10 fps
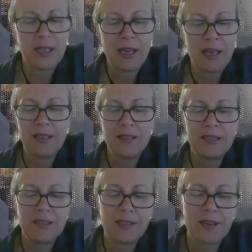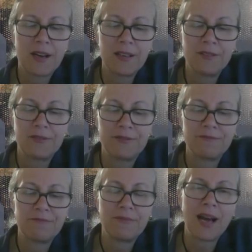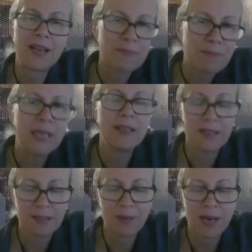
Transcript: And in this kind of unappealing